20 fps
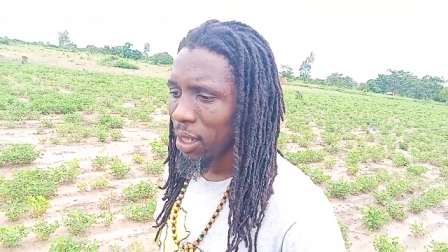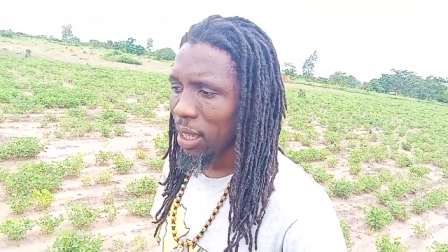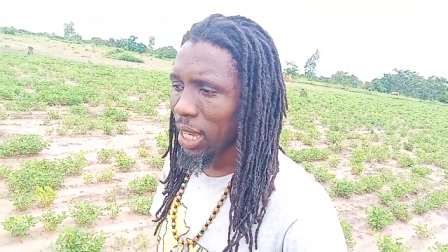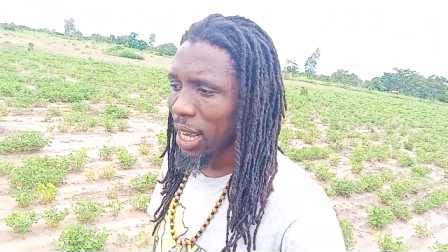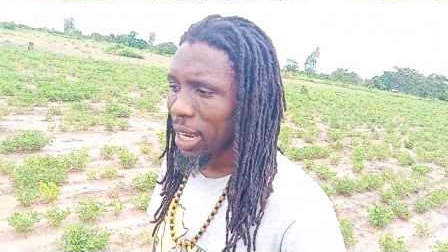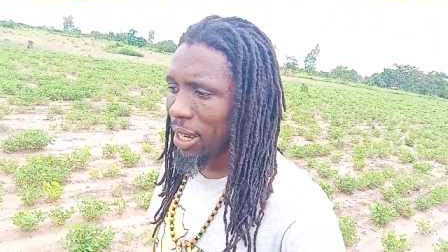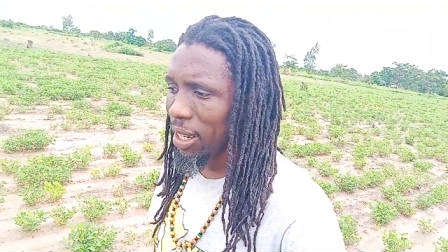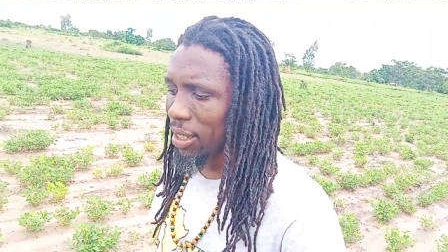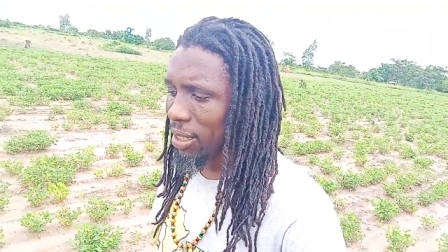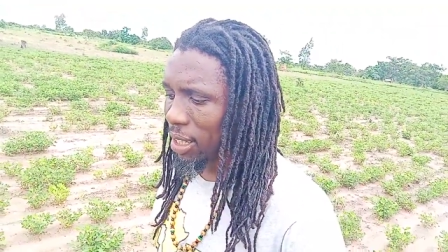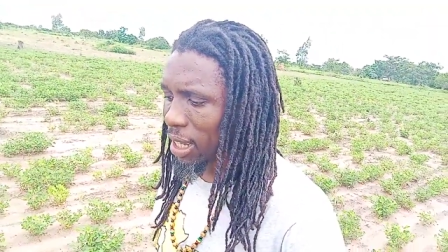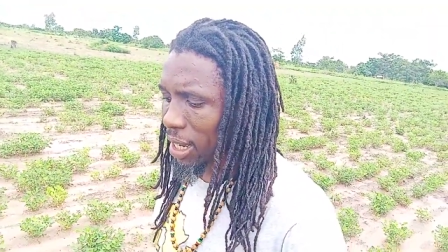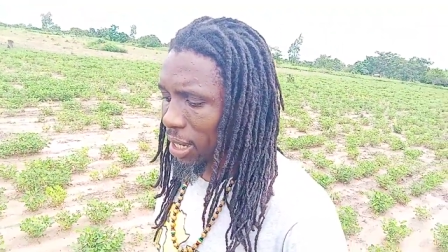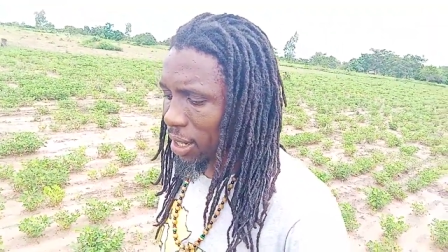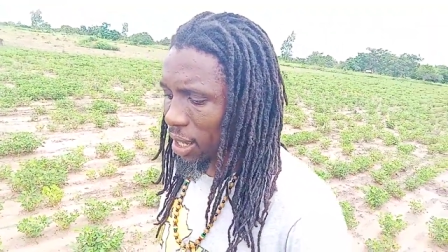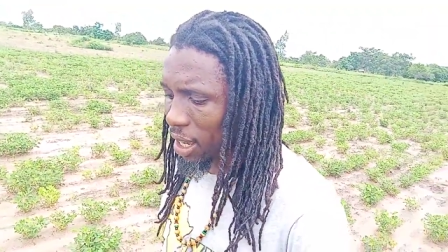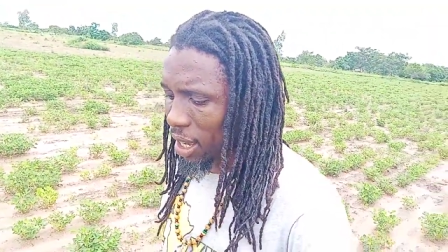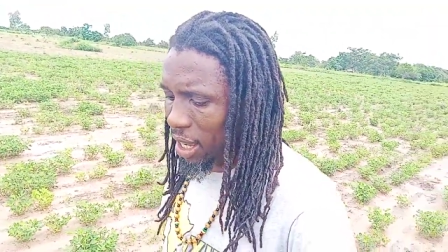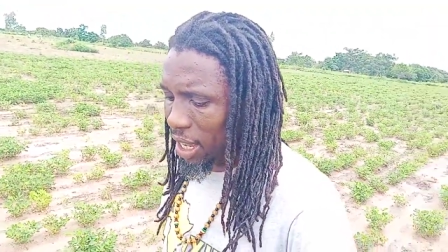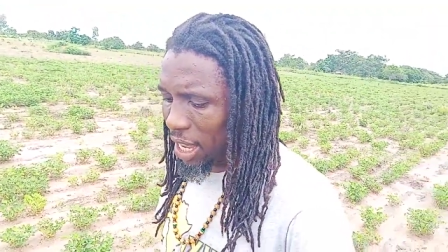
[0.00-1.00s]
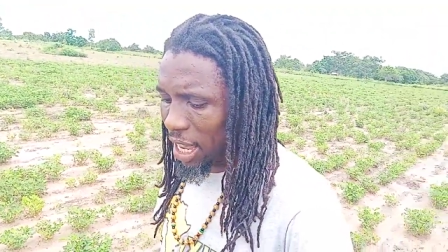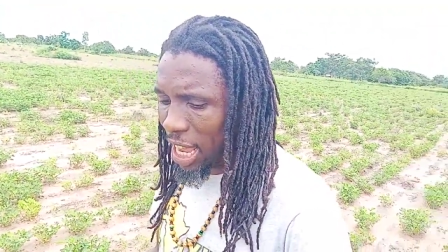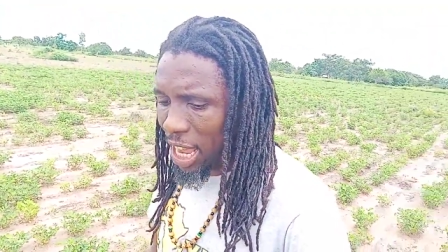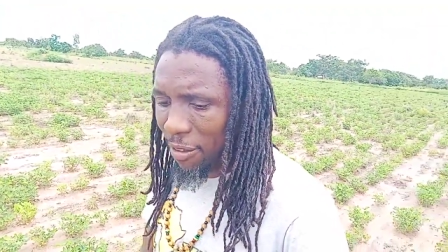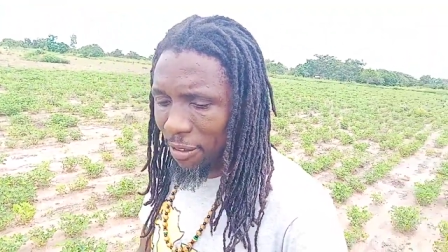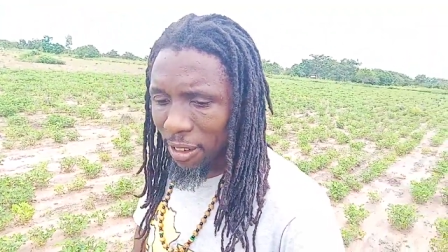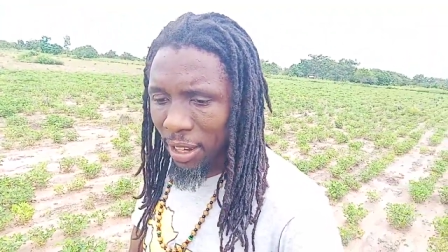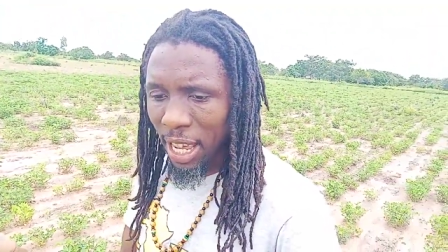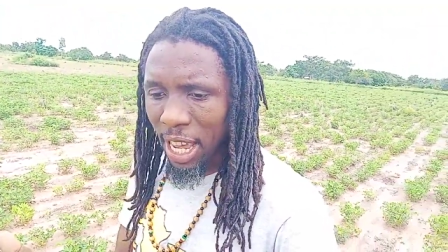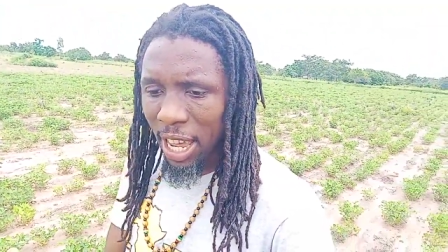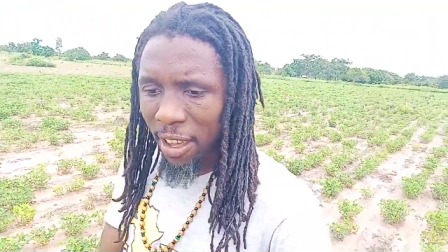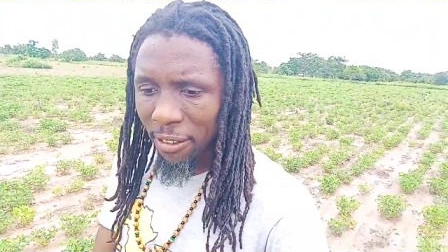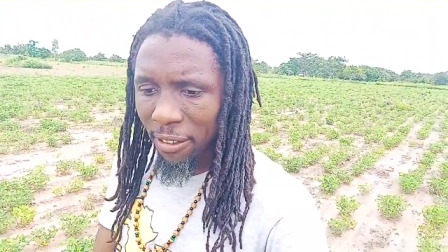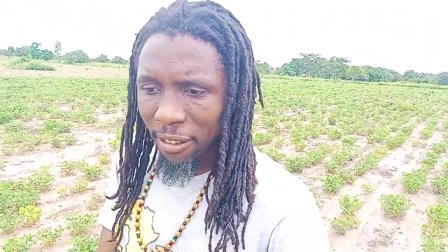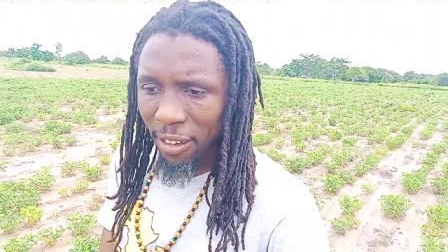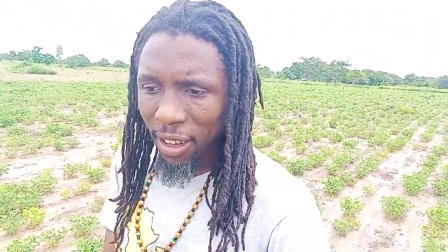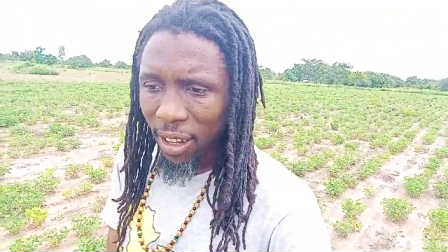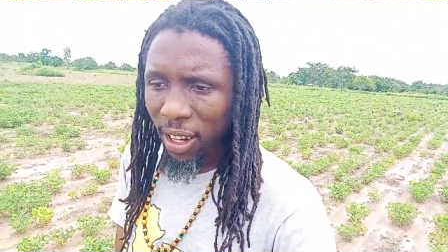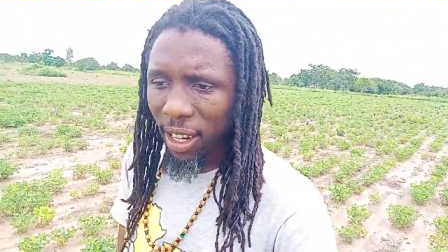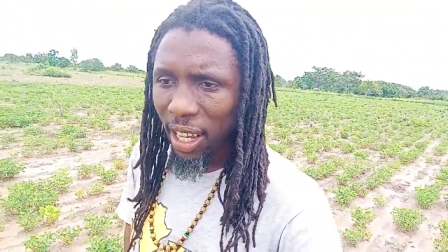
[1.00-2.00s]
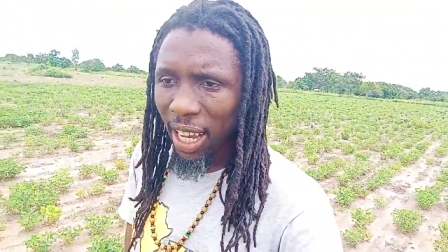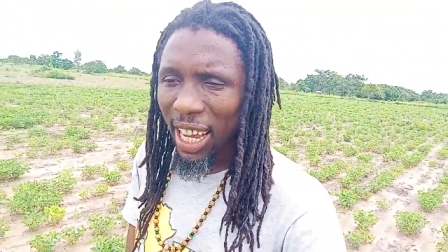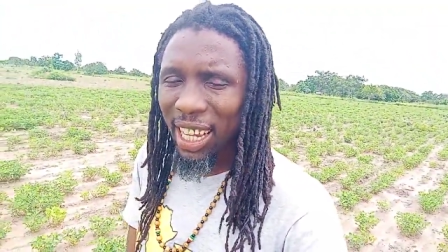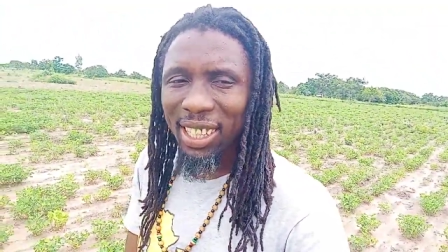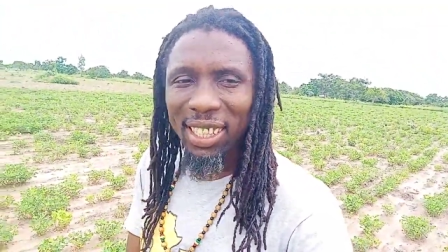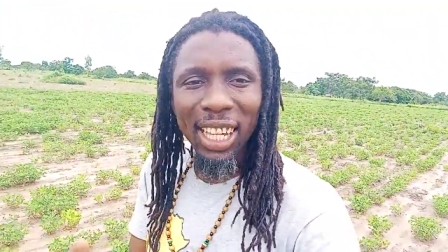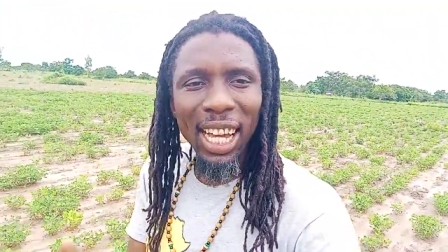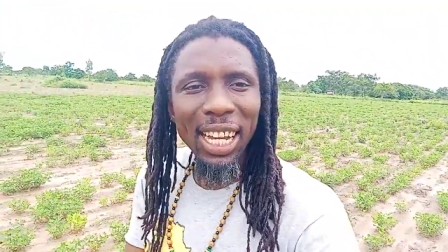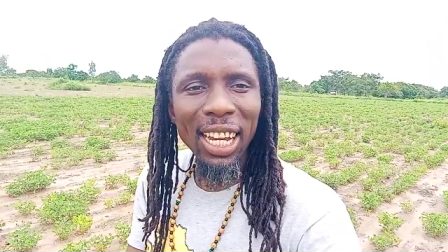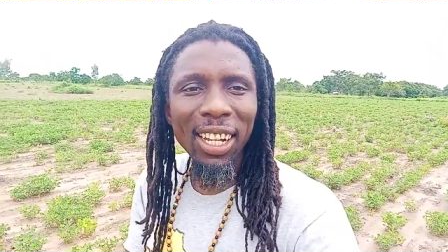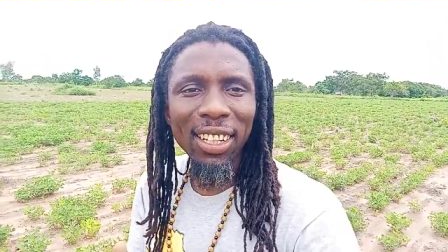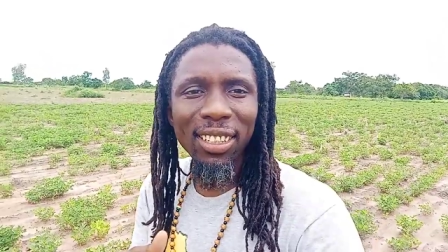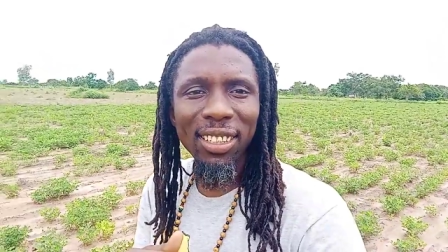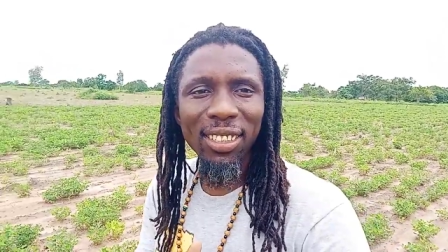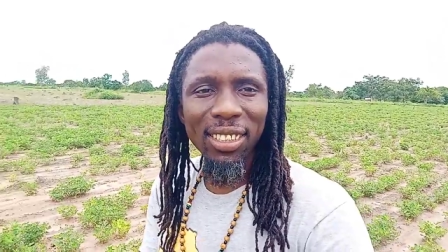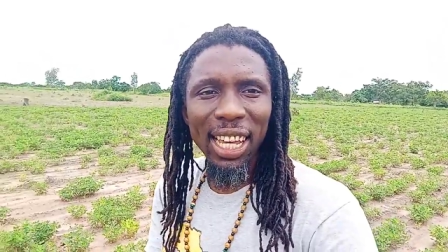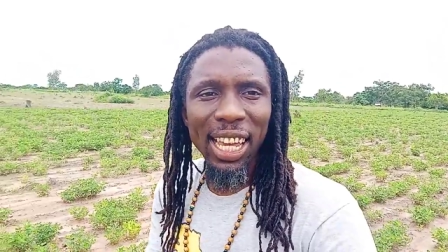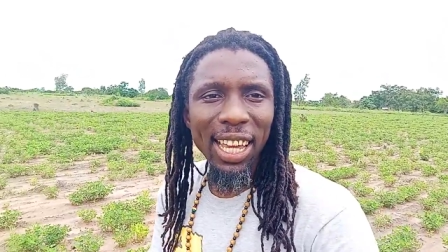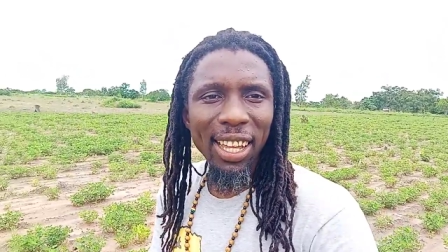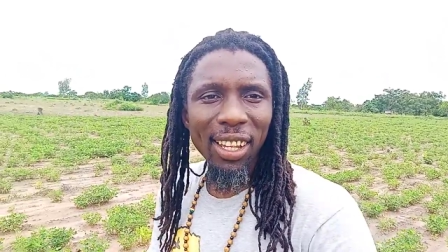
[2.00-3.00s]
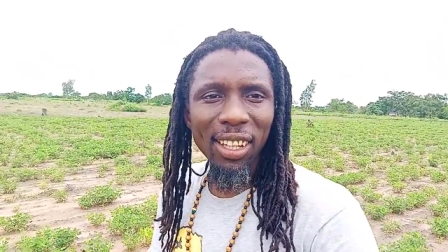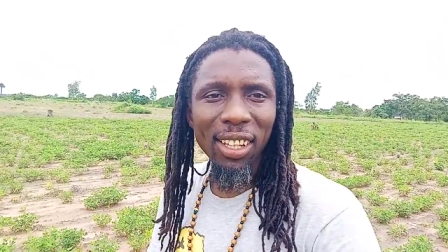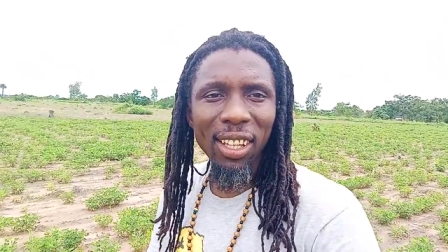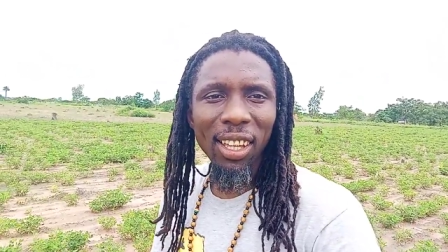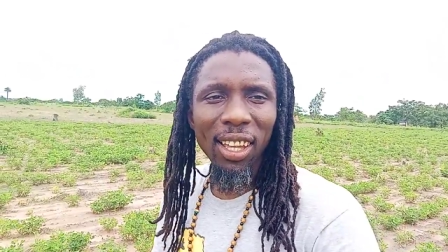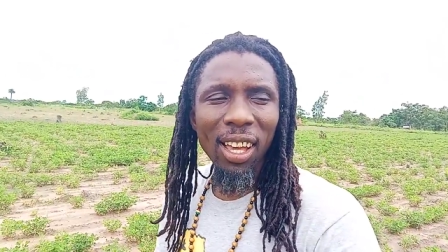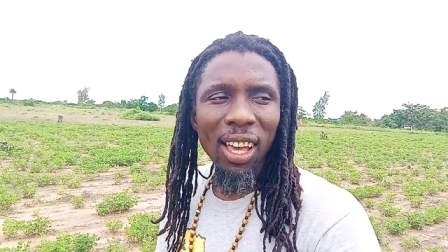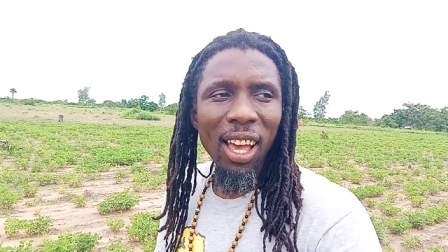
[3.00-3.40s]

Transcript: You understand? Even if it's not on sale